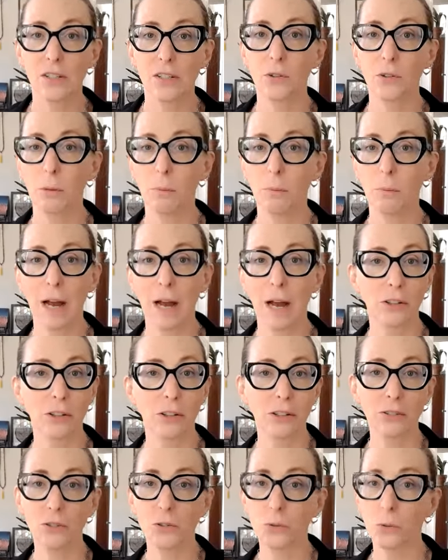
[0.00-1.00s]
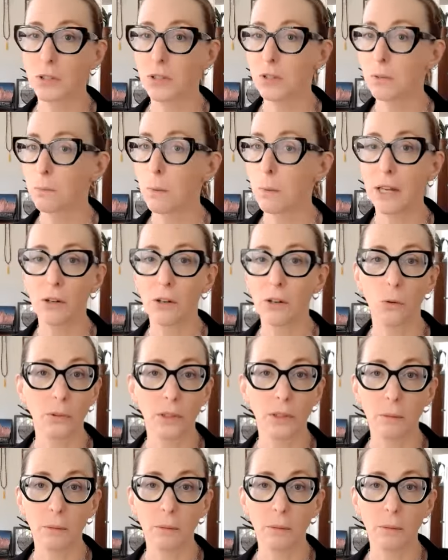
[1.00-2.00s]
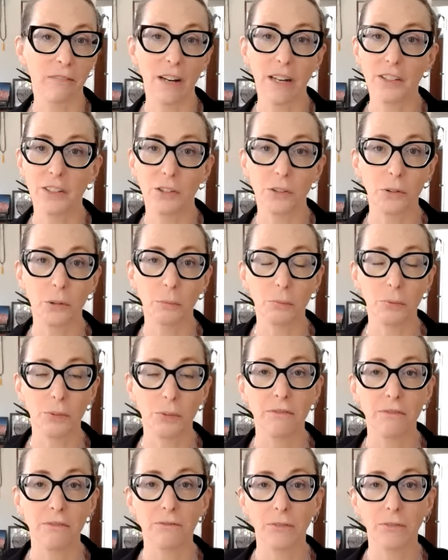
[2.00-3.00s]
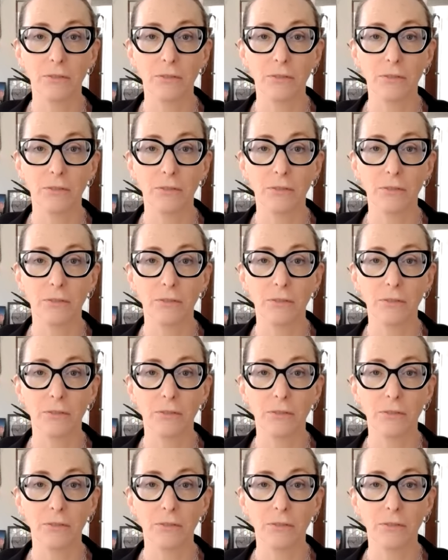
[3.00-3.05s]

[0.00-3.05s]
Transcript: your background source might only provide you a brief